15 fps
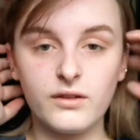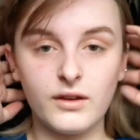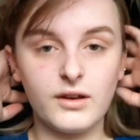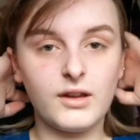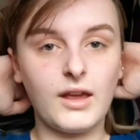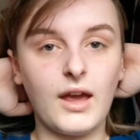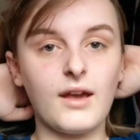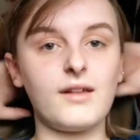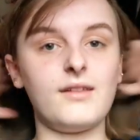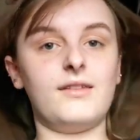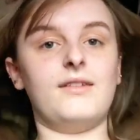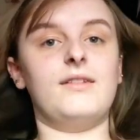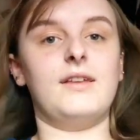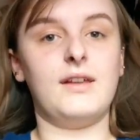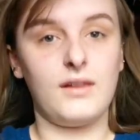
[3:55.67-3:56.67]
because I didn't get a
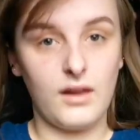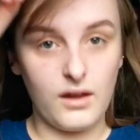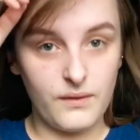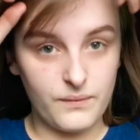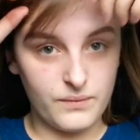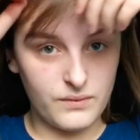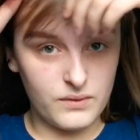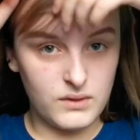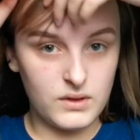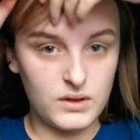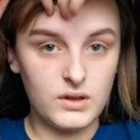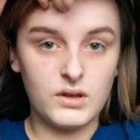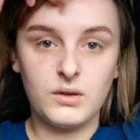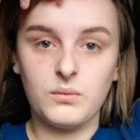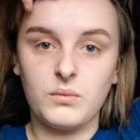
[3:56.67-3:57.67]
concealer.
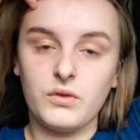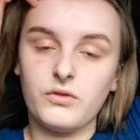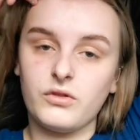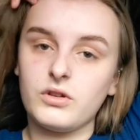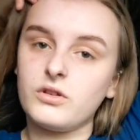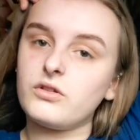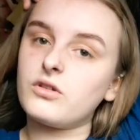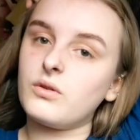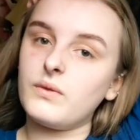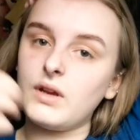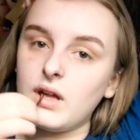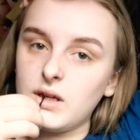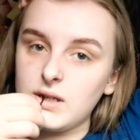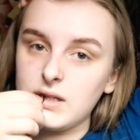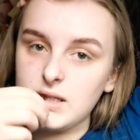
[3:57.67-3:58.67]
Fringe is coming
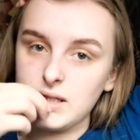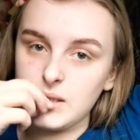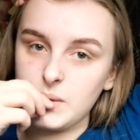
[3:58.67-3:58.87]
out.